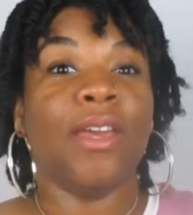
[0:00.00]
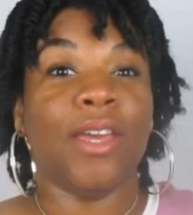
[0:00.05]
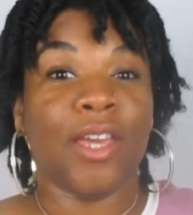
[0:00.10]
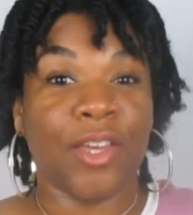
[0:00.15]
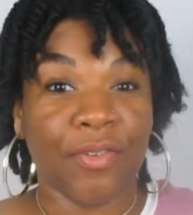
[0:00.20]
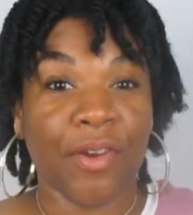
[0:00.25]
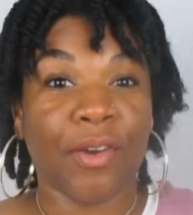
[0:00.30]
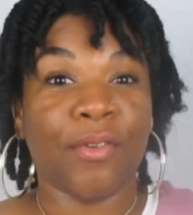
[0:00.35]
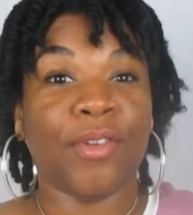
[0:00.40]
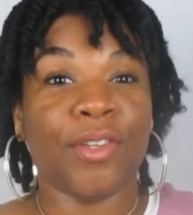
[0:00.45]

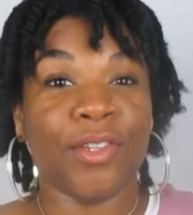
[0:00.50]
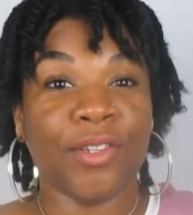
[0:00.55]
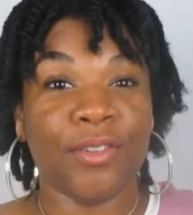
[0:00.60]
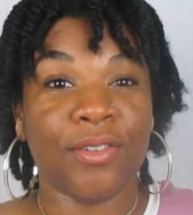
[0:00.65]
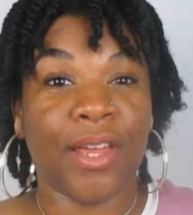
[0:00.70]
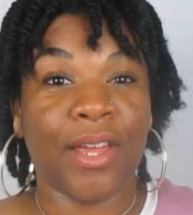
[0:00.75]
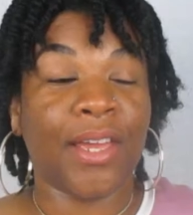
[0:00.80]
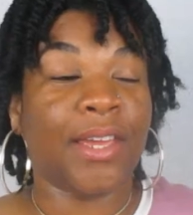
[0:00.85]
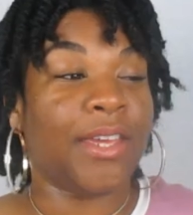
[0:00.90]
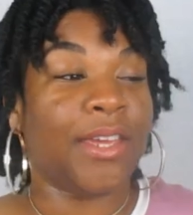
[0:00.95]
if I really do
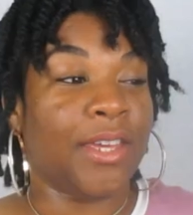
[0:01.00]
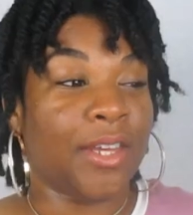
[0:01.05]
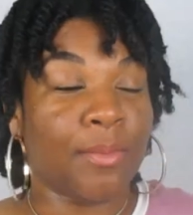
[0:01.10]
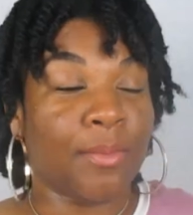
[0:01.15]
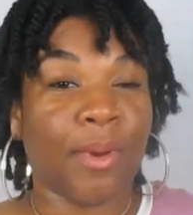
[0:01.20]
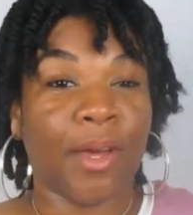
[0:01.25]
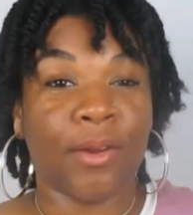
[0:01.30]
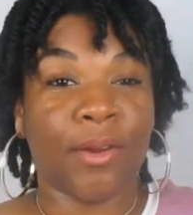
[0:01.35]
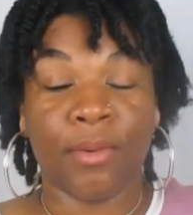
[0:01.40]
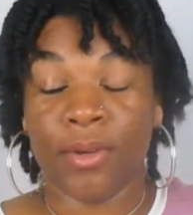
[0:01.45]
like Eden
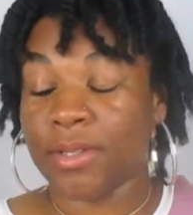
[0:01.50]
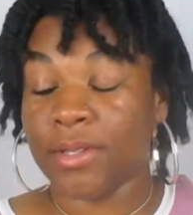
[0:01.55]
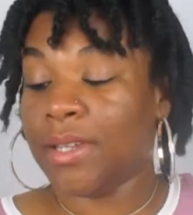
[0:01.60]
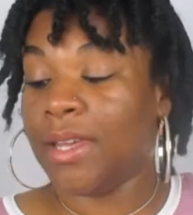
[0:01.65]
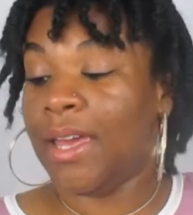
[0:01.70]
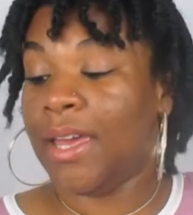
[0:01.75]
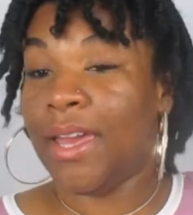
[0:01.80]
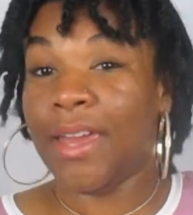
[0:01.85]
Body Works,